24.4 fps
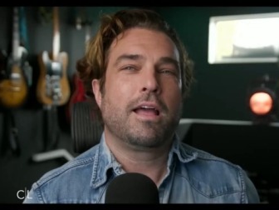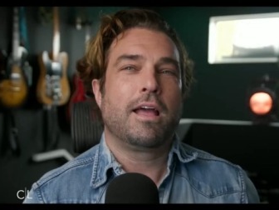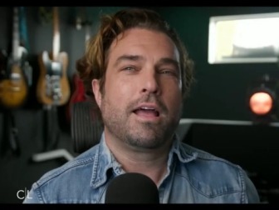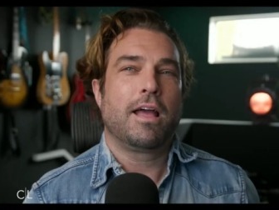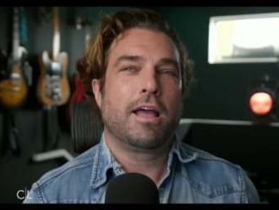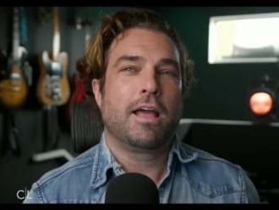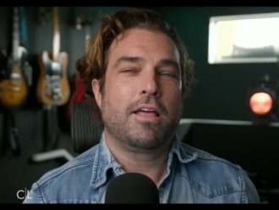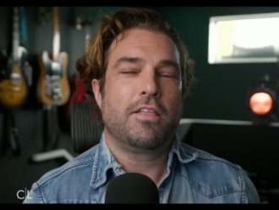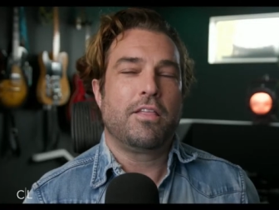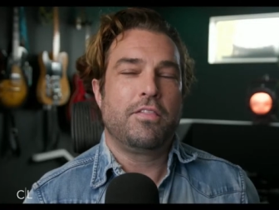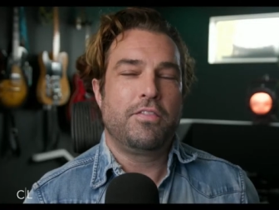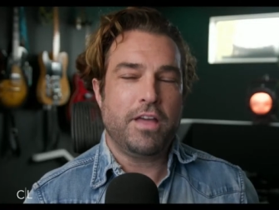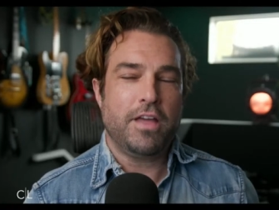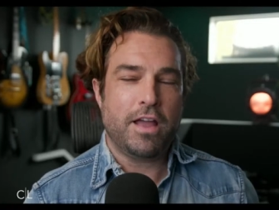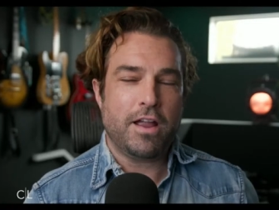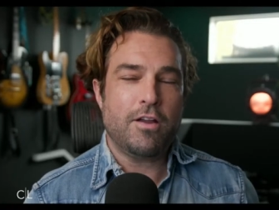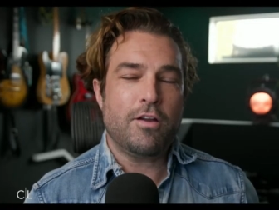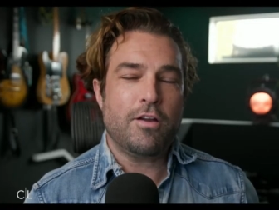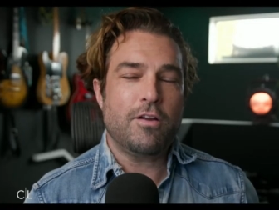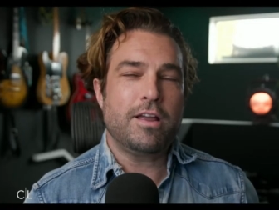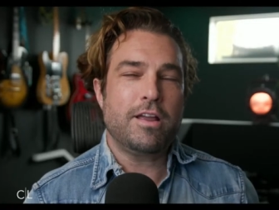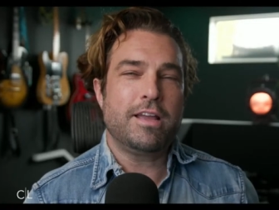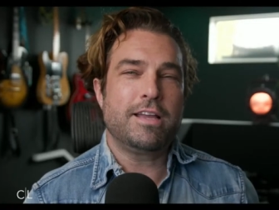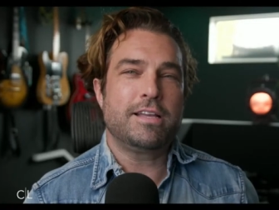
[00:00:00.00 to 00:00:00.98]

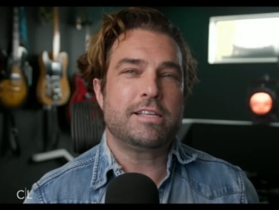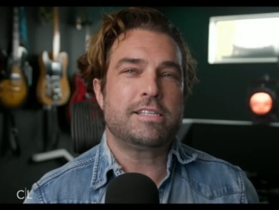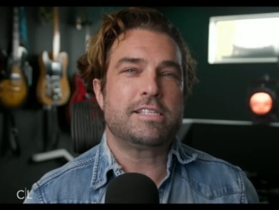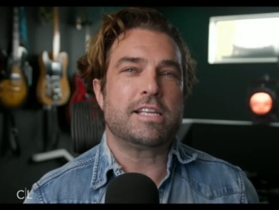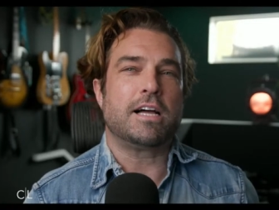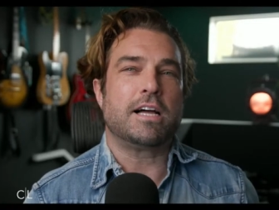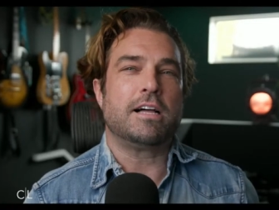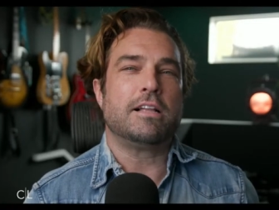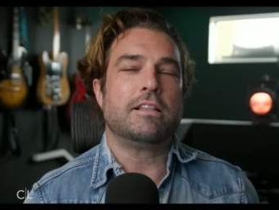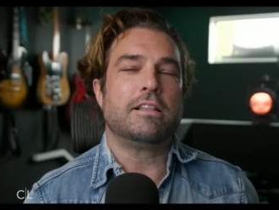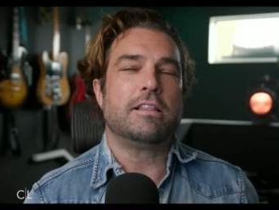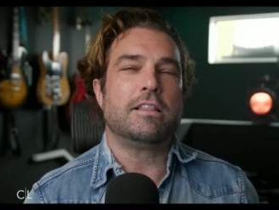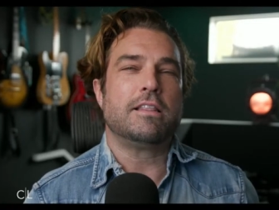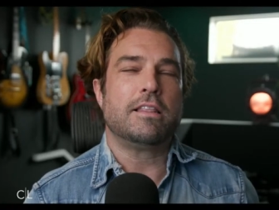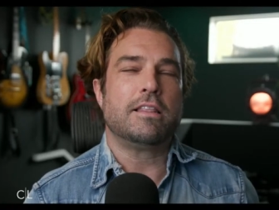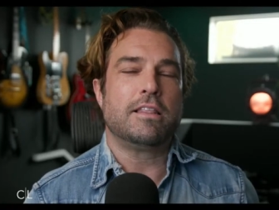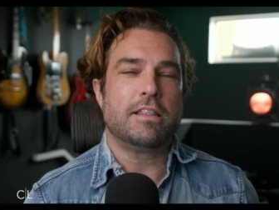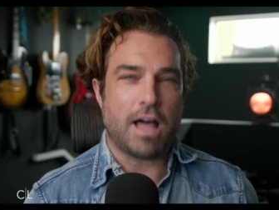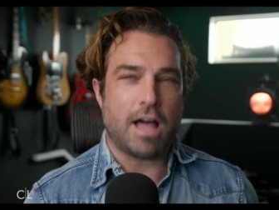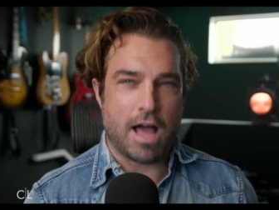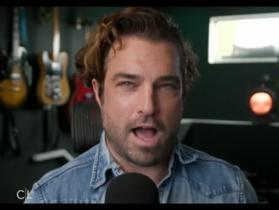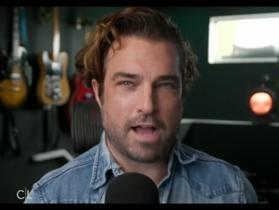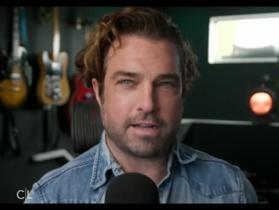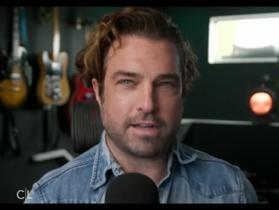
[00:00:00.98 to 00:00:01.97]
There is a
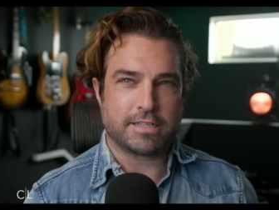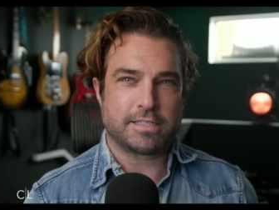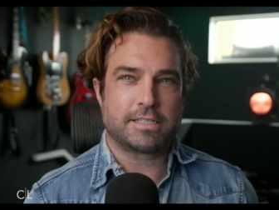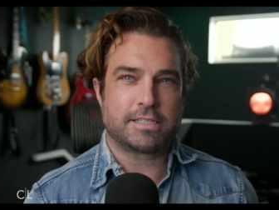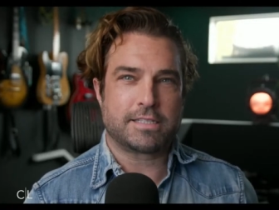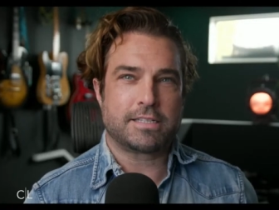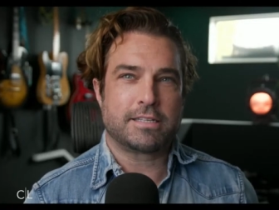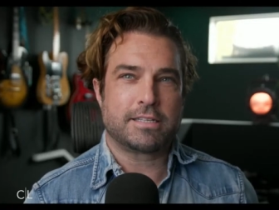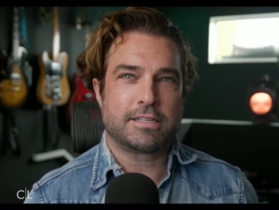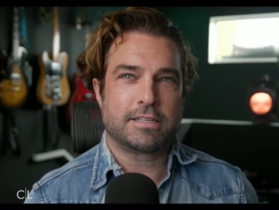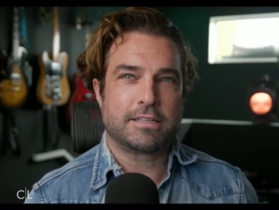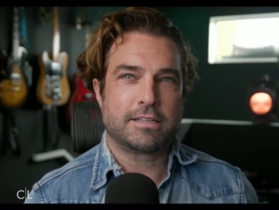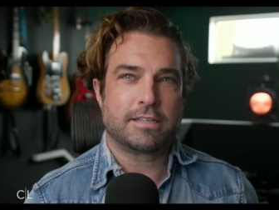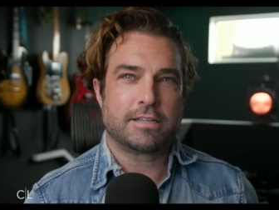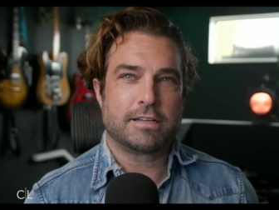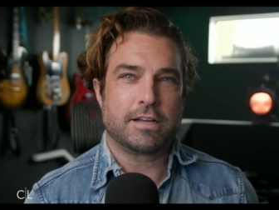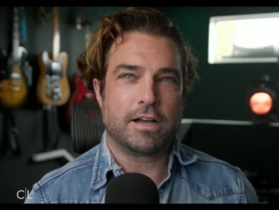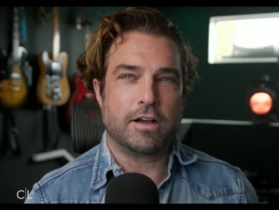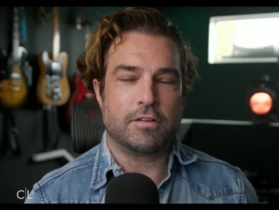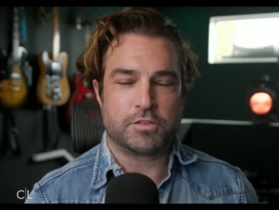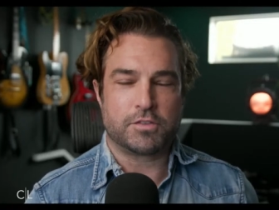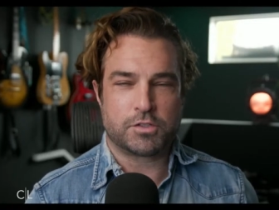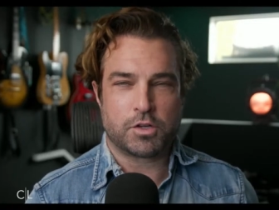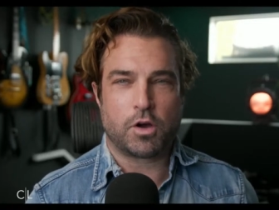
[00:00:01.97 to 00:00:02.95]
lot
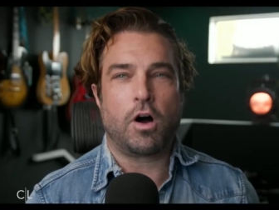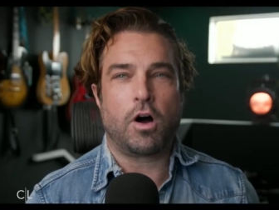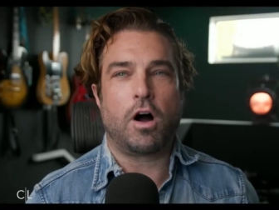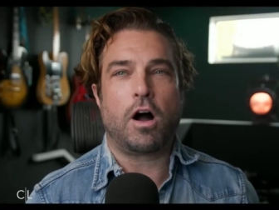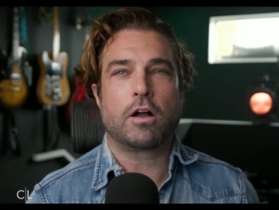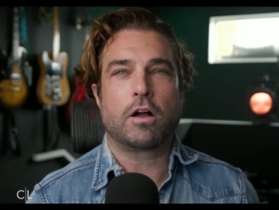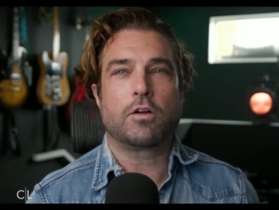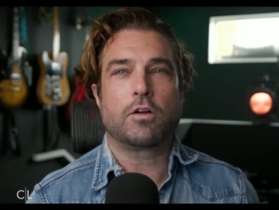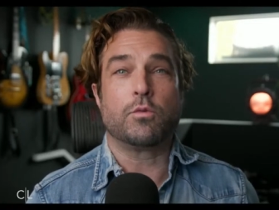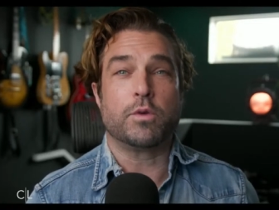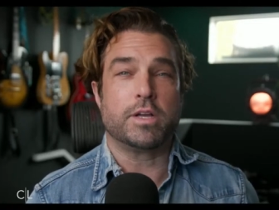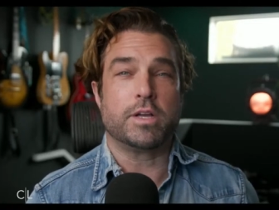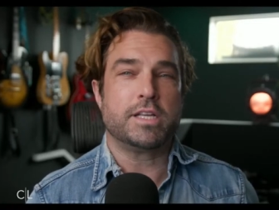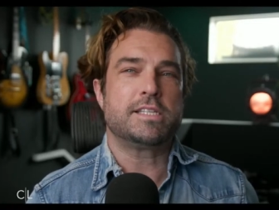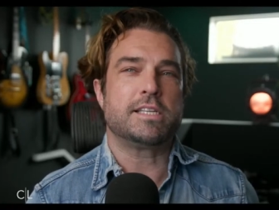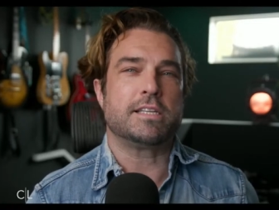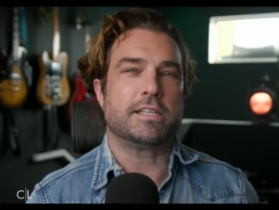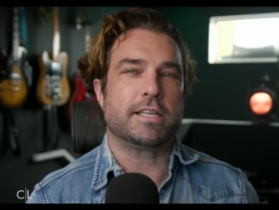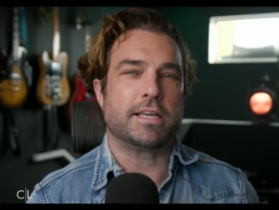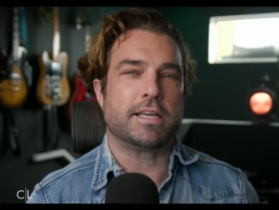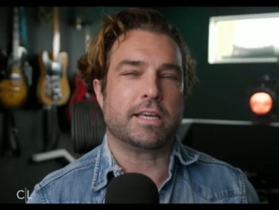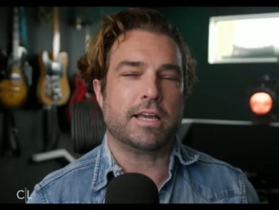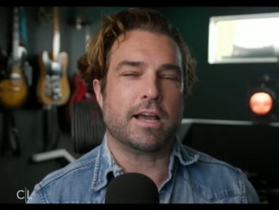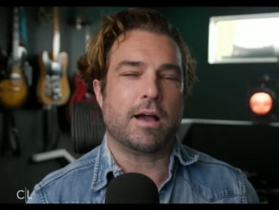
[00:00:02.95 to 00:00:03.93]
of talk
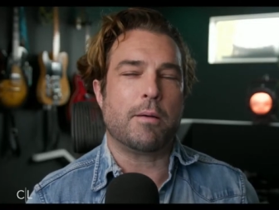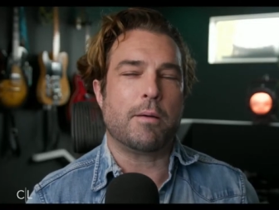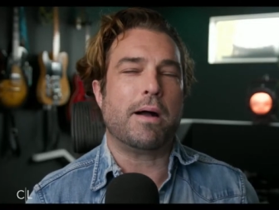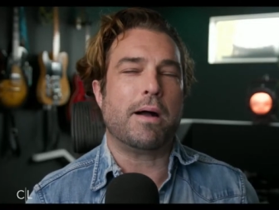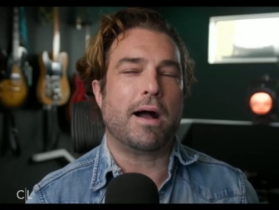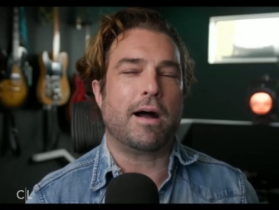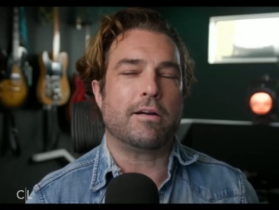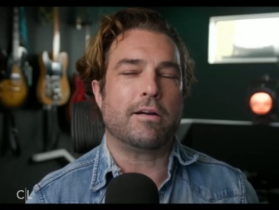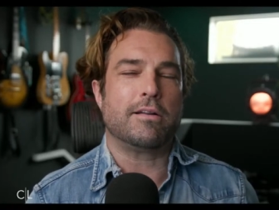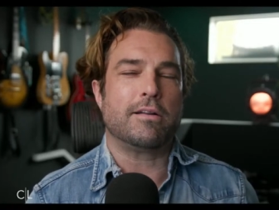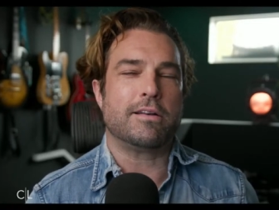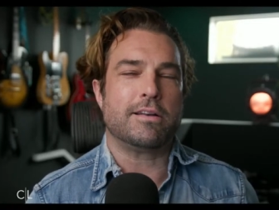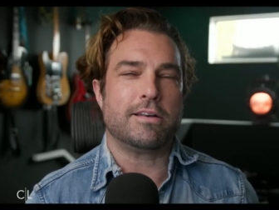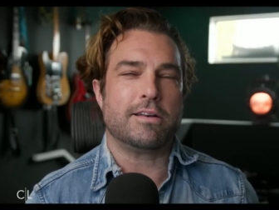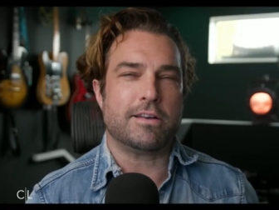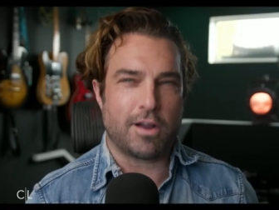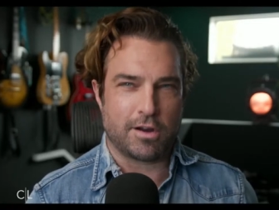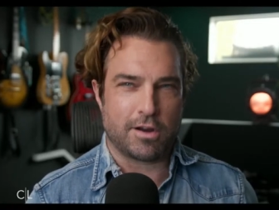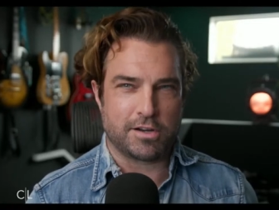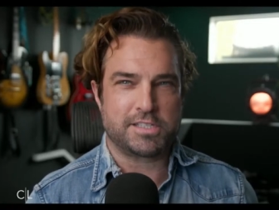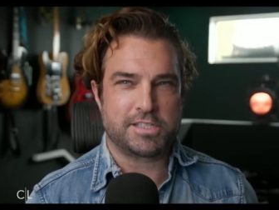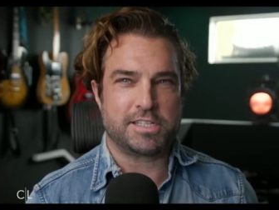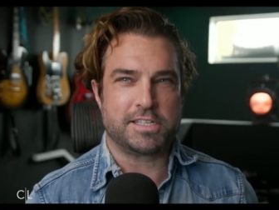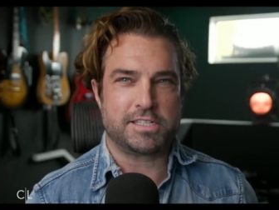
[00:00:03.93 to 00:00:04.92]
recently about
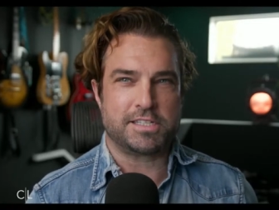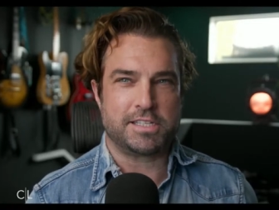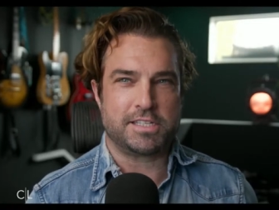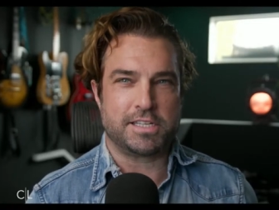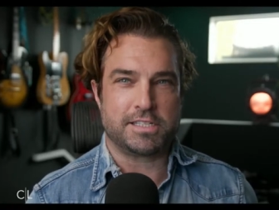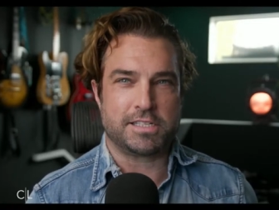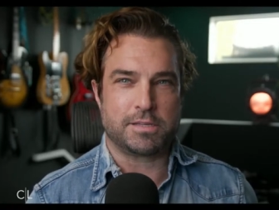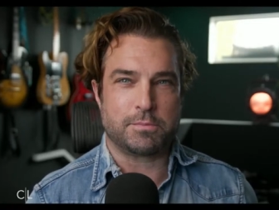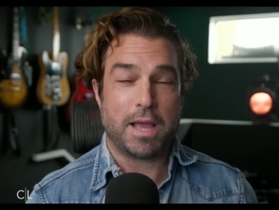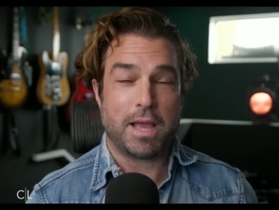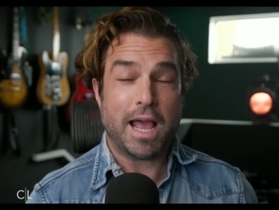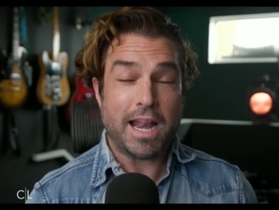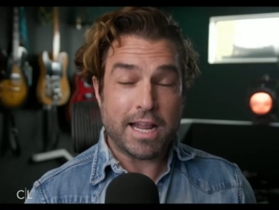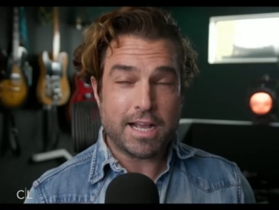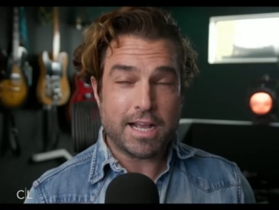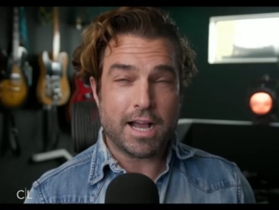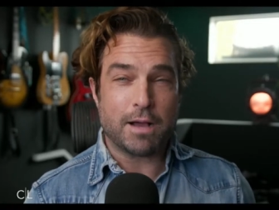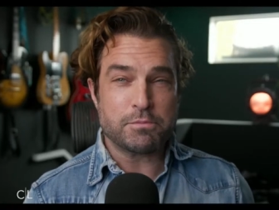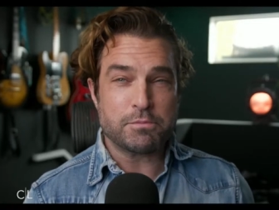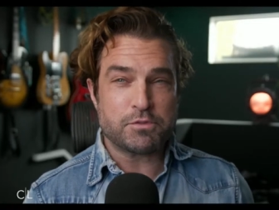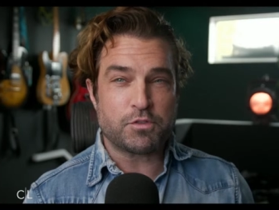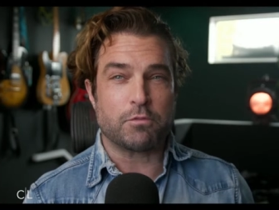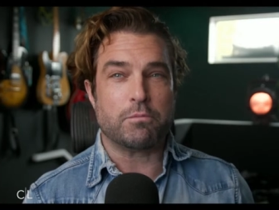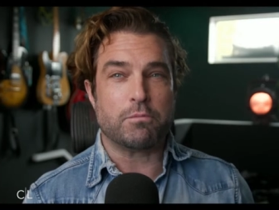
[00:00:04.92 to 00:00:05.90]
narcissism, and it
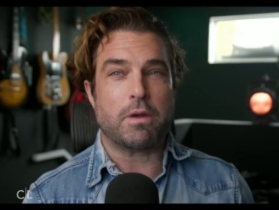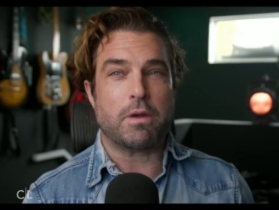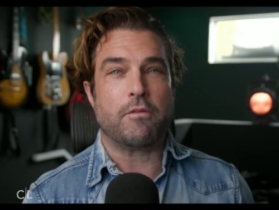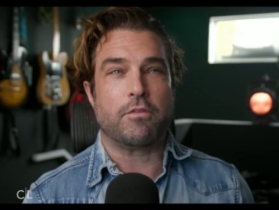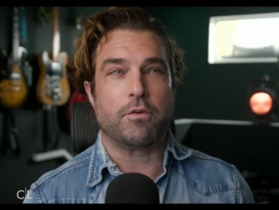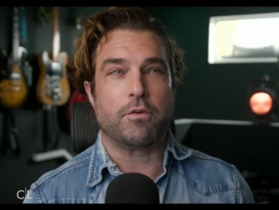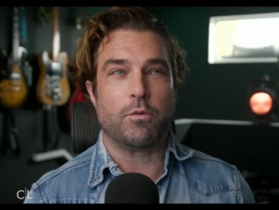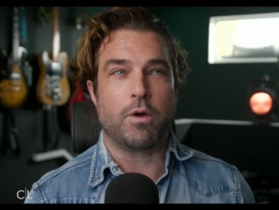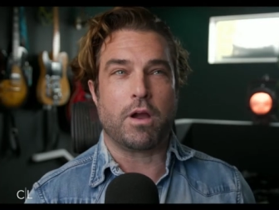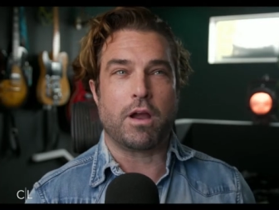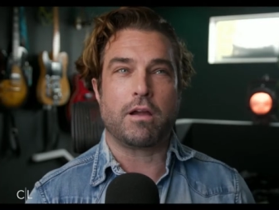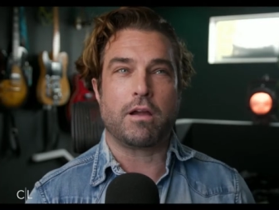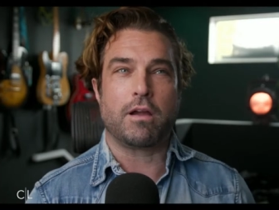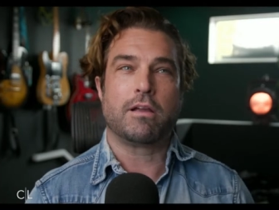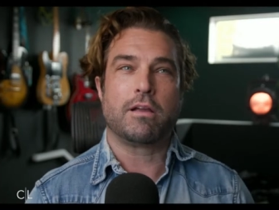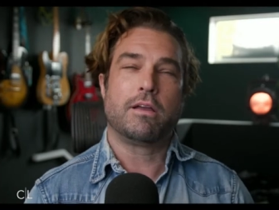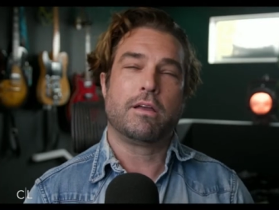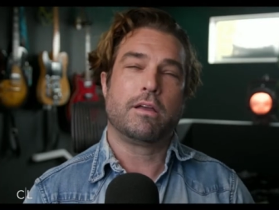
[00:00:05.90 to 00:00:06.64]
comes from everywhere.